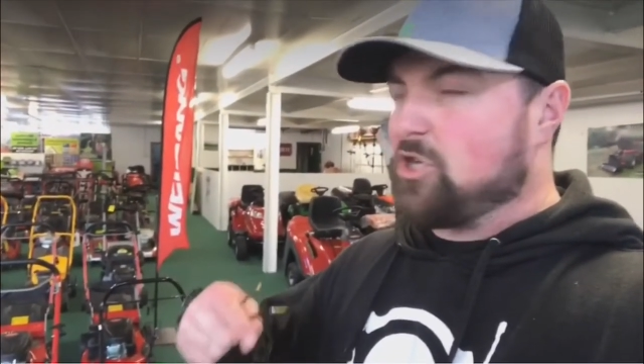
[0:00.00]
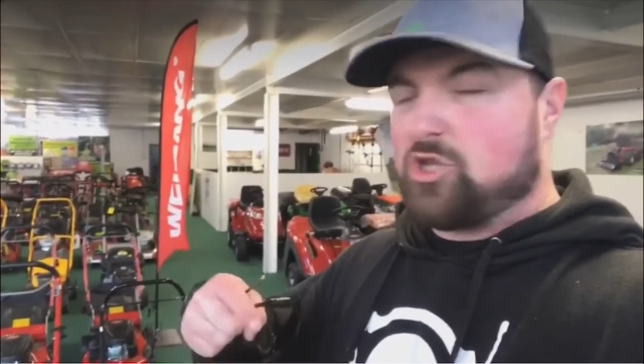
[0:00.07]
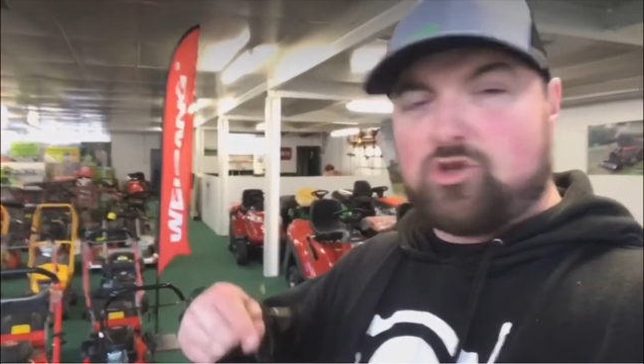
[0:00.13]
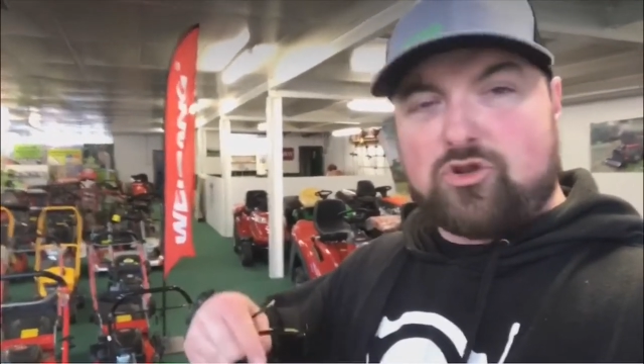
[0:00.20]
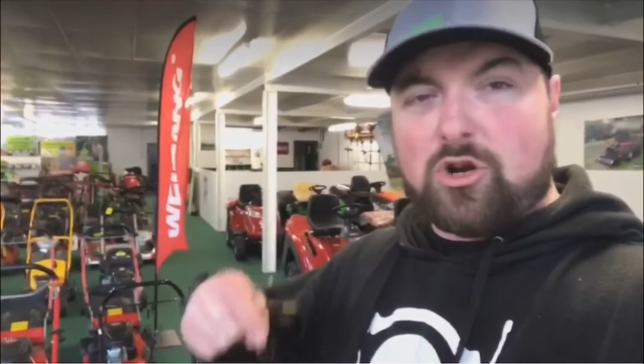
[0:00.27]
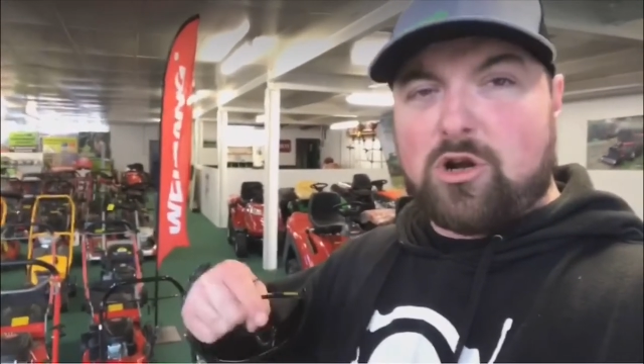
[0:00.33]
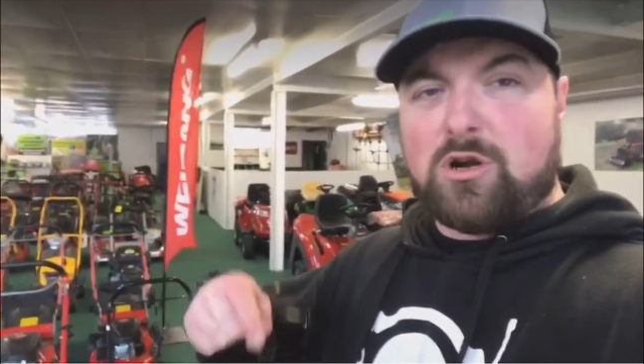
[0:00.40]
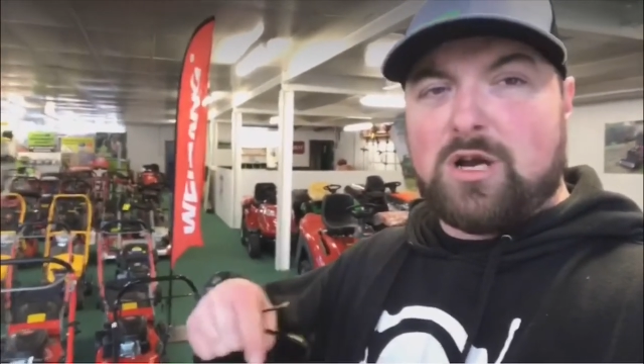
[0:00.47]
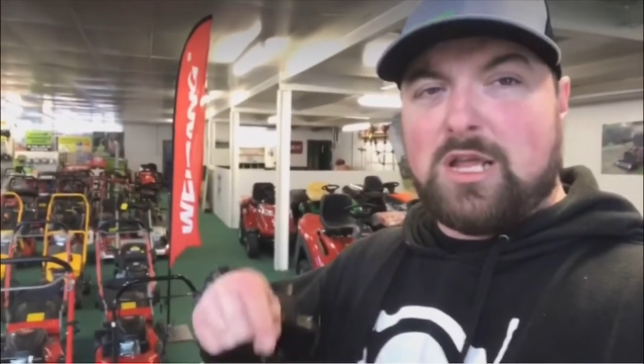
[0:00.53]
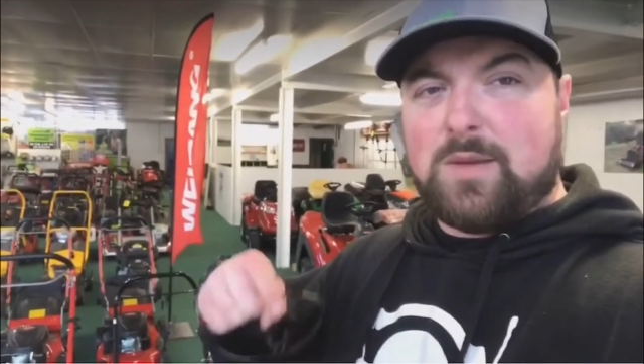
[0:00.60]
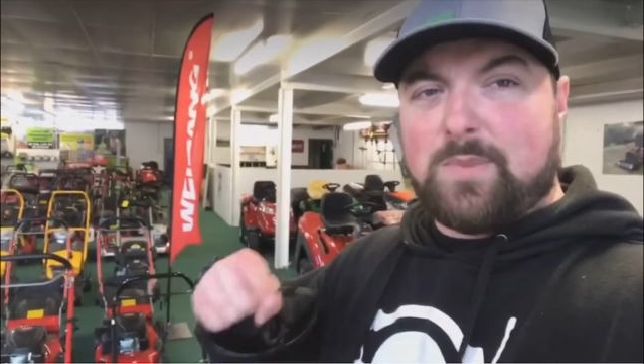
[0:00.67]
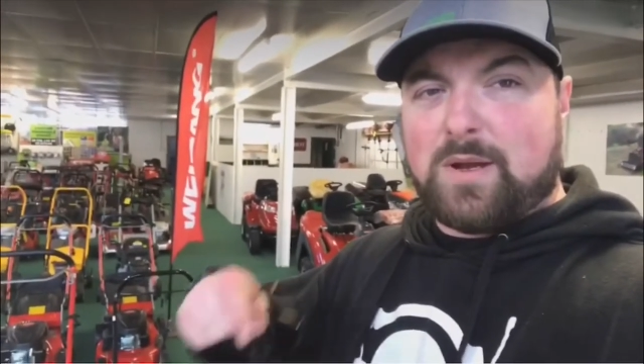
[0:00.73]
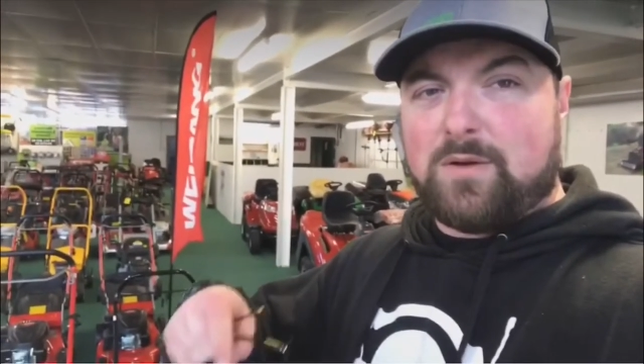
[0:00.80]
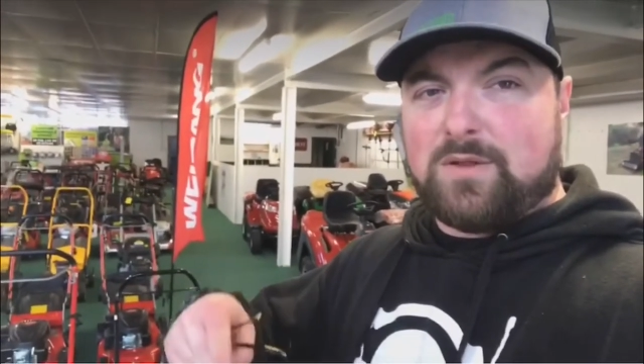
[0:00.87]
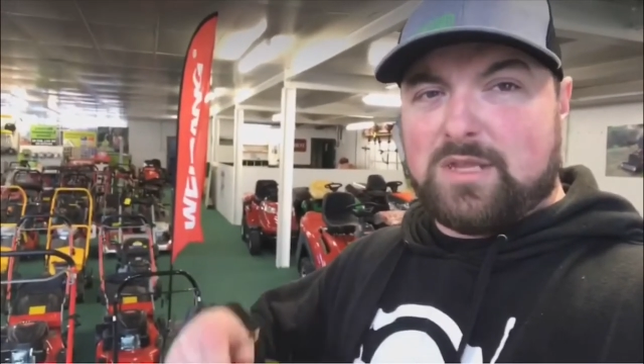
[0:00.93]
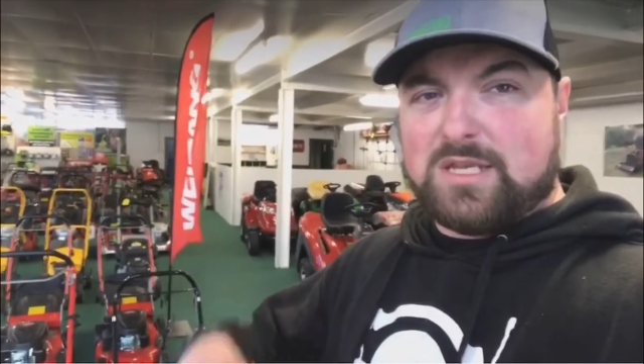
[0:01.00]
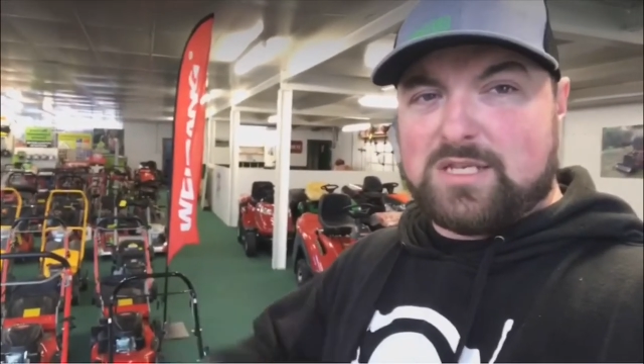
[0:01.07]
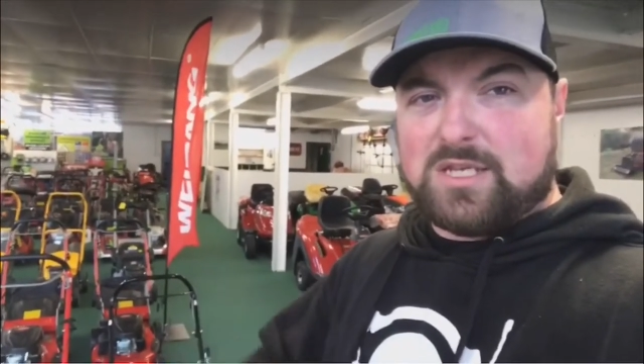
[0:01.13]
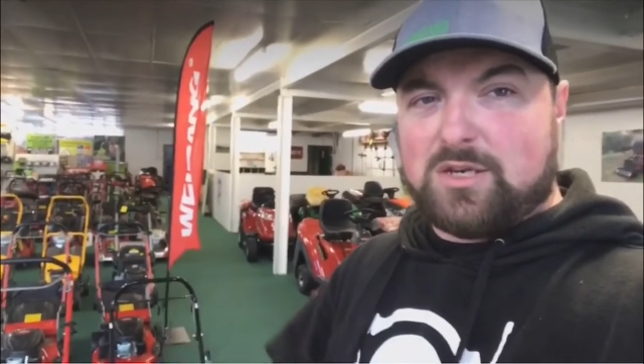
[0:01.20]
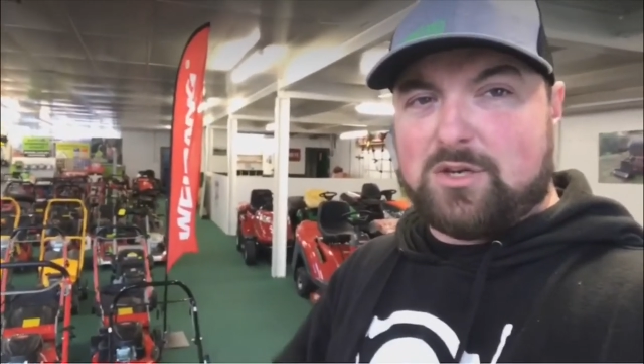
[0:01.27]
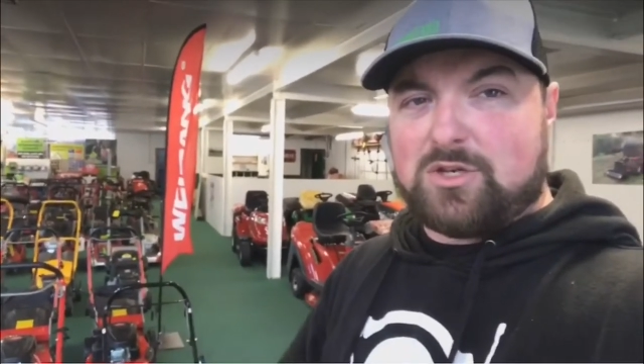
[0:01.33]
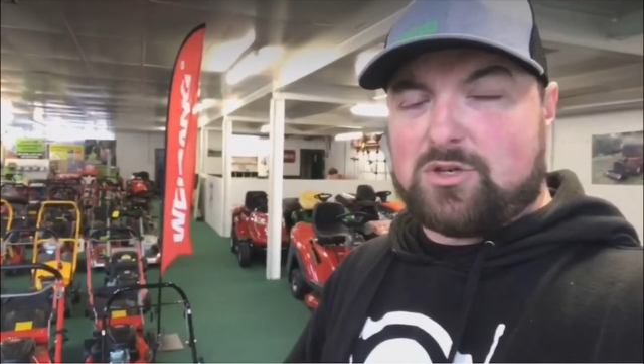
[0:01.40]
strongly about in this
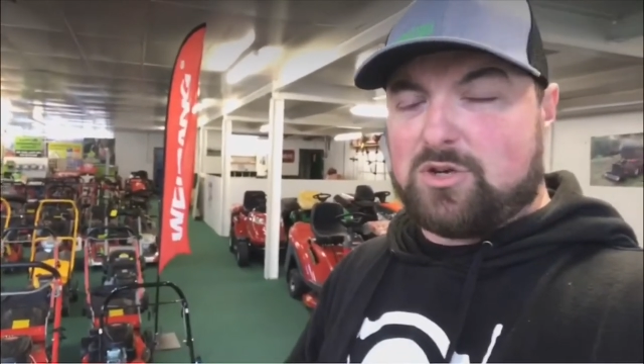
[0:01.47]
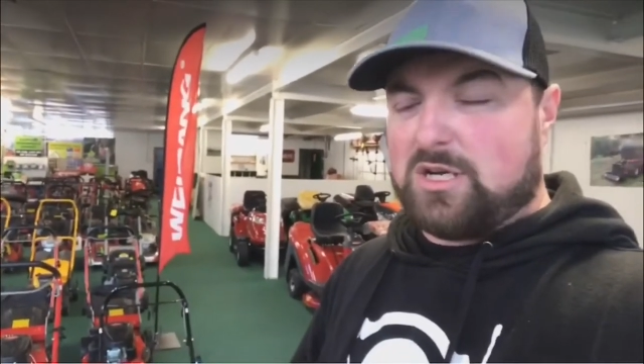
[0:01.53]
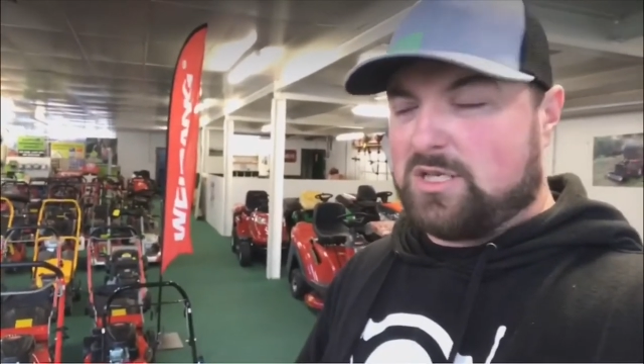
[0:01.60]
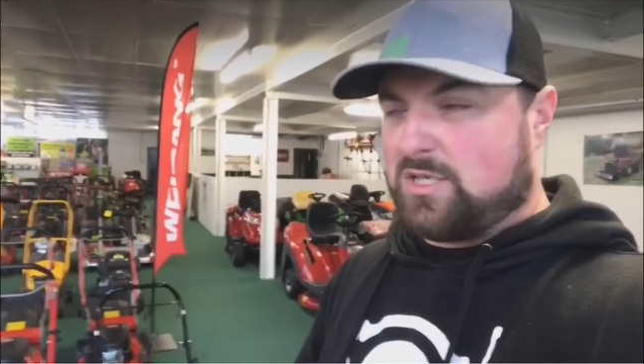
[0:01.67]
industry.